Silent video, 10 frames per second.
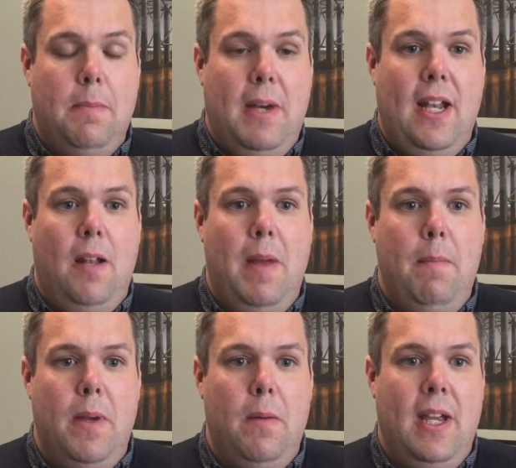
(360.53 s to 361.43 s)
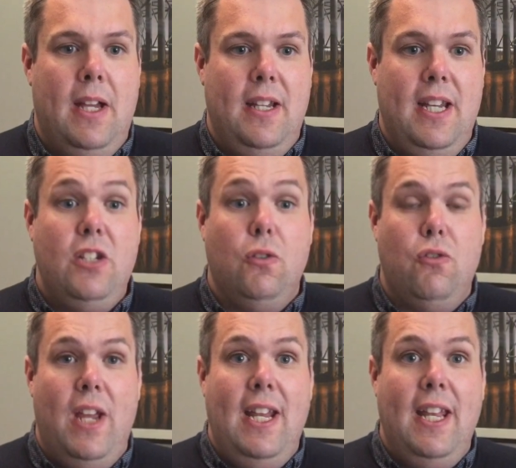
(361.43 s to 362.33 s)
a panel member, we had initial
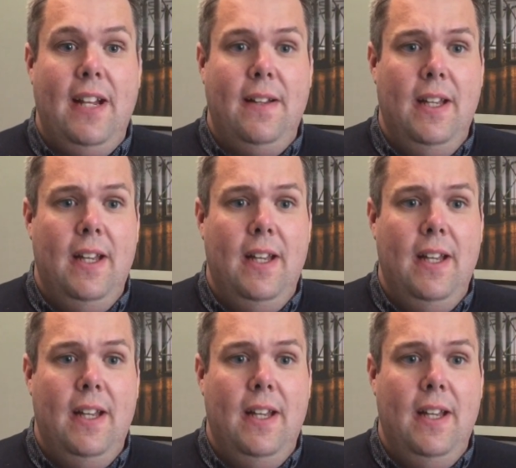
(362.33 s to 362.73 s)
training,